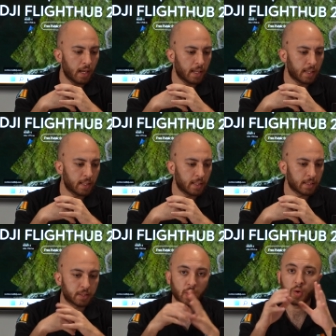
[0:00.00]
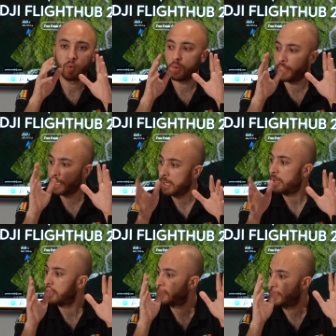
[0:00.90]
So
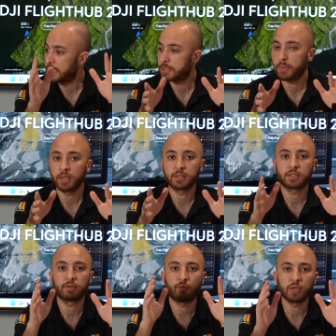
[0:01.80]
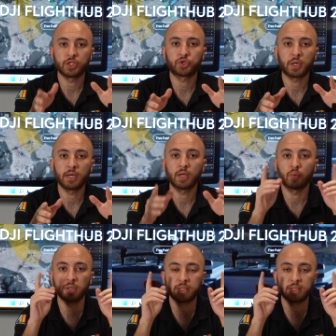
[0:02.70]
yeah, 6 months free
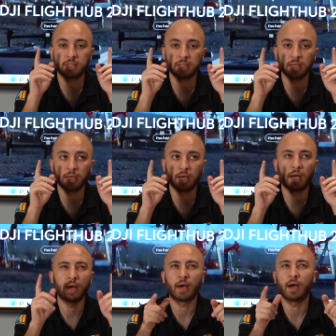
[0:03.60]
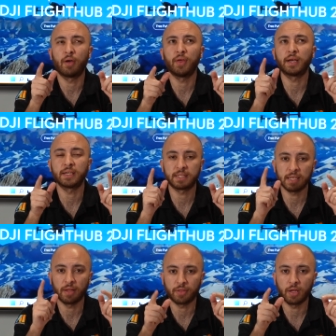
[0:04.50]
trial with I think it's
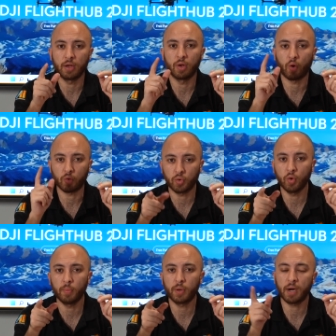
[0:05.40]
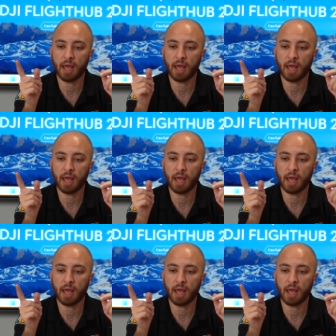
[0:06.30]
until October,